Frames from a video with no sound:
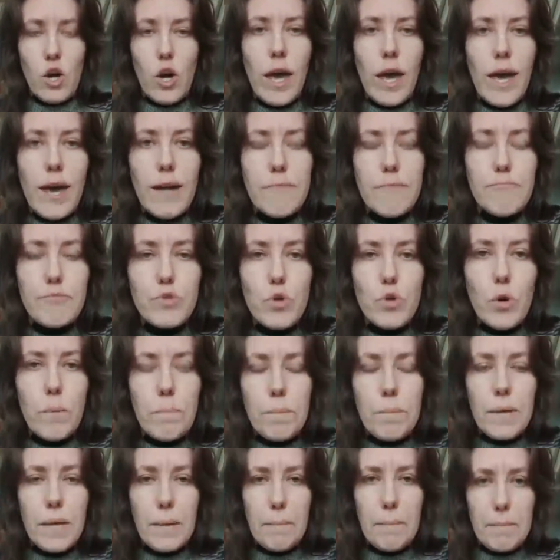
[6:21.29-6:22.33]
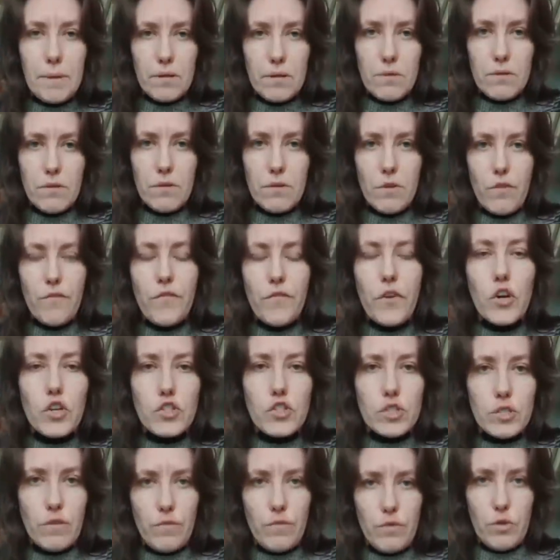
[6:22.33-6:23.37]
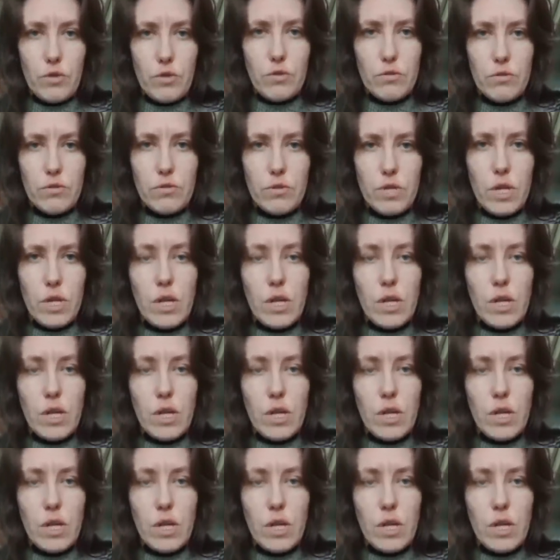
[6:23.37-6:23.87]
Help your people, first of all.